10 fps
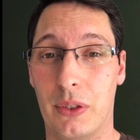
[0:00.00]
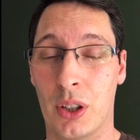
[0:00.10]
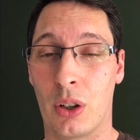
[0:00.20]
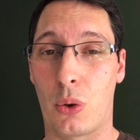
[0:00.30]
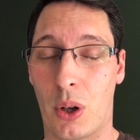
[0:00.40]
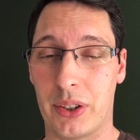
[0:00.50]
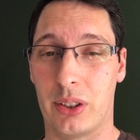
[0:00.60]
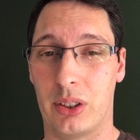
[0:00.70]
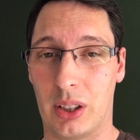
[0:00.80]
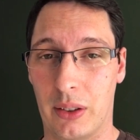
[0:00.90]
not
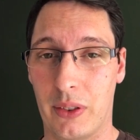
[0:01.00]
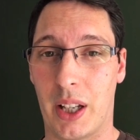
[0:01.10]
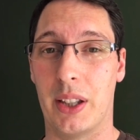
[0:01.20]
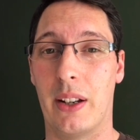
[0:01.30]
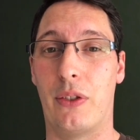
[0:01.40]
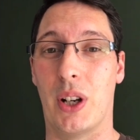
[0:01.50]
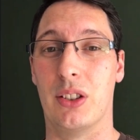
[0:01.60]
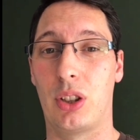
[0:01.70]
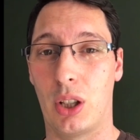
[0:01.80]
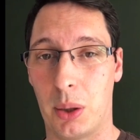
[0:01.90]
quantitative, and therefore
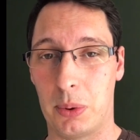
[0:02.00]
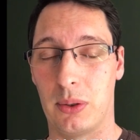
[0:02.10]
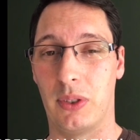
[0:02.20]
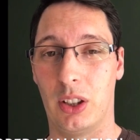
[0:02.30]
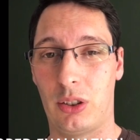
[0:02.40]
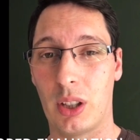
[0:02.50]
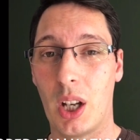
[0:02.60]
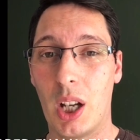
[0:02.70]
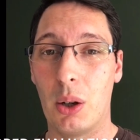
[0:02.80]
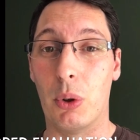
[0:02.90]
interpretivists
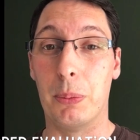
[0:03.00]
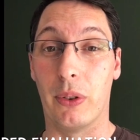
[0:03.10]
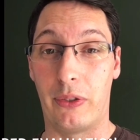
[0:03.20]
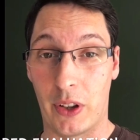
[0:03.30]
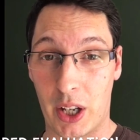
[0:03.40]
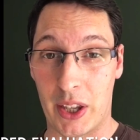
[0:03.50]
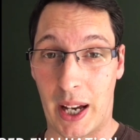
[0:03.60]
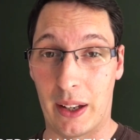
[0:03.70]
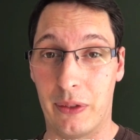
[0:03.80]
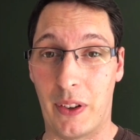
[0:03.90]
would prefer
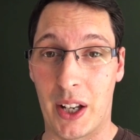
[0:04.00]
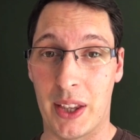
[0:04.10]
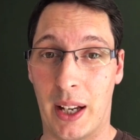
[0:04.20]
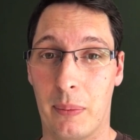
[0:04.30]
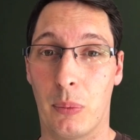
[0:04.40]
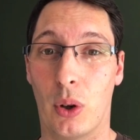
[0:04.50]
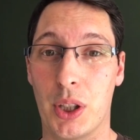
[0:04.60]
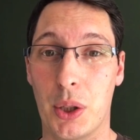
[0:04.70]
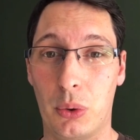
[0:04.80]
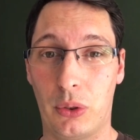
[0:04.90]
that and find that more
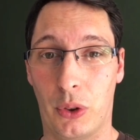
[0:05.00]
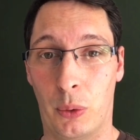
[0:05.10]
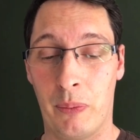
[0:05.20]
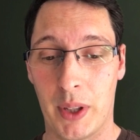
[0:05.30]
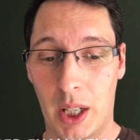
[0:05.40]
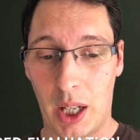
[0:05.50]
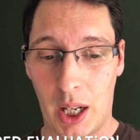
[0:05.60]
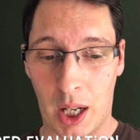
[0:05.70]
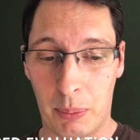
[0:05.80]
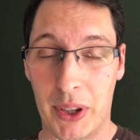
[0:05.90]
useful.
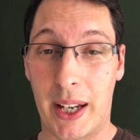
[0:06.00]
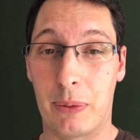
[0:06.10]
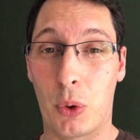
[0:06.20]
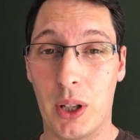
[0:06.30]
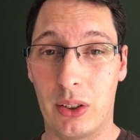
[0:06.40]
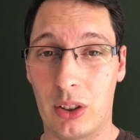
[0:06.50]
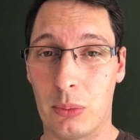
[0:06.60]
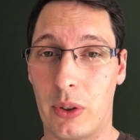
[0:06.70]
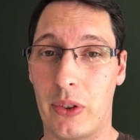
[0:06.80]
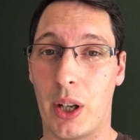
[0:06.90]
But their
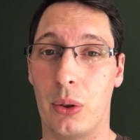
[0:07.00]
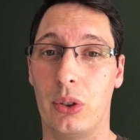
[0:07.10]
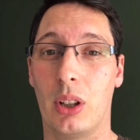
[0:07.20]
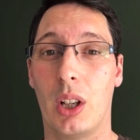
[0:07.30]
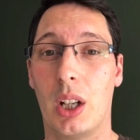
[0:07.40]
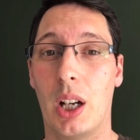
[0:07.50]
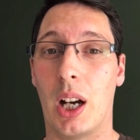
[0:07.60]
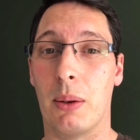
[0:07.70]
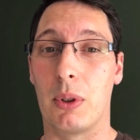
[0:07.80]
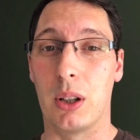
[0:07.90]
criticism of those
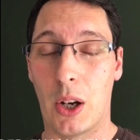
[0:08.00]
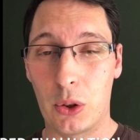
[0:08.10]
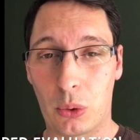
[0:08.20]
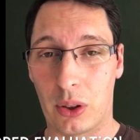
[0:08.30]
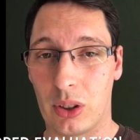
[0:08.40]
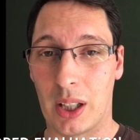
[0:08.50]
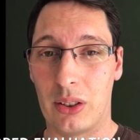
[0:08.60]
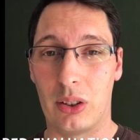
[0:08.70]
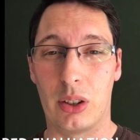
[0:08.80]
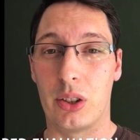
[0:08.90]
closed questionnaires
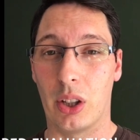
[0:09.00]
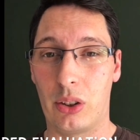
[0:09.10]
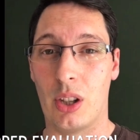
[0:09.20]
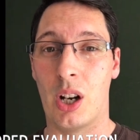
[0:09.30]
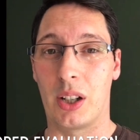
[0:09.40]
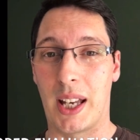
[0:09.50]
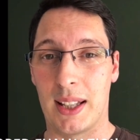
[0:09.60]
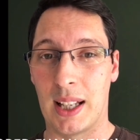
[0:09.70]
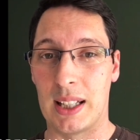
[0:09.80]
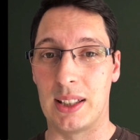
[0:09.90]
is you're just not
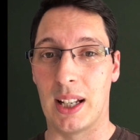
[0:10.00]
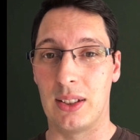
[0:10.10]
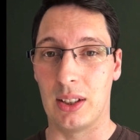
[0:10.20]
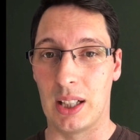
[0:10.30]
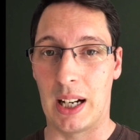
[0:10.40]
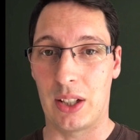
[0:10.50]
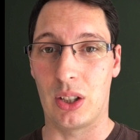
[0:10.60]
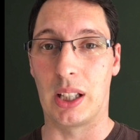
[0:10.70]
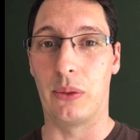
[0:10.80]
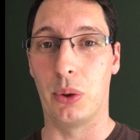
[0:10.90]
getting any data that
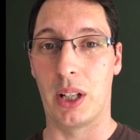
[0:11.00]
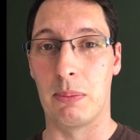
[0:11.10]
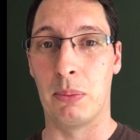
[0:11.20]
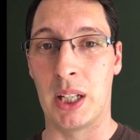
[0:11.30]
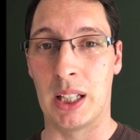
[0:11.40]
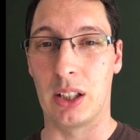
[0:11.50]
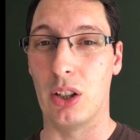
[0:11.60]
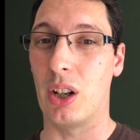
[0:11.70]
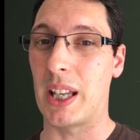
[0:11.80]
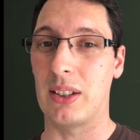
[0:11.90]
actually gives you any meaning.
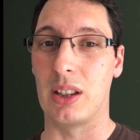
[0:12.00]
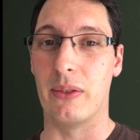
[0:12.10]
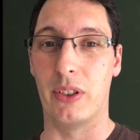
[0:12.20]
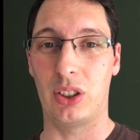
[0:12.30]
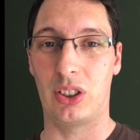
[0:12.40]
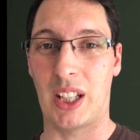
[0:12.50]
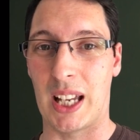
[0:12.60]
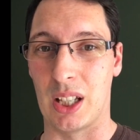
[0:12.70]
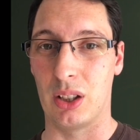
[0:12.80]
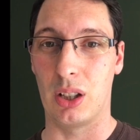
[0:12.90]
You're not getting the
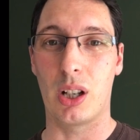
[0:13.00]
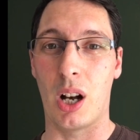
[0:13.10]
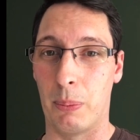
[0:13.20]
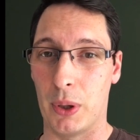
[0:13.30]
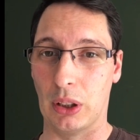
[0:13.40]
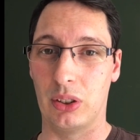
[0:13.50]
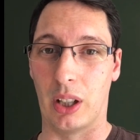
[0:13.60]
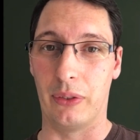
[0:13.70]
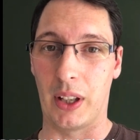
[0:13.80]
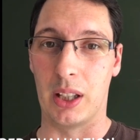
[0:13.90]
Verstehen. You can't put
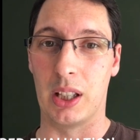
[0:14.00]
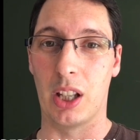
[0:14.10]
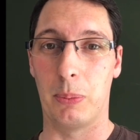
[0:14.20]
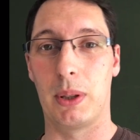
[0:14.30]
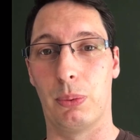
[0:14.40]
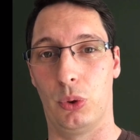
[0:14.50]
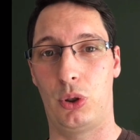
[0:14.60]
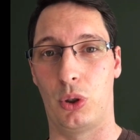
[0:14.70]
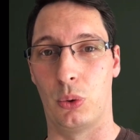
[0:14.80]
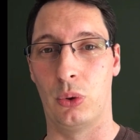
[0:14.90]
yourself in the other people's
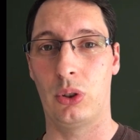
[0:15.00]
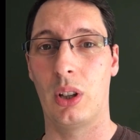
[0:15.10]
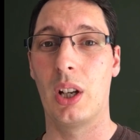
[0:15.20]
shoes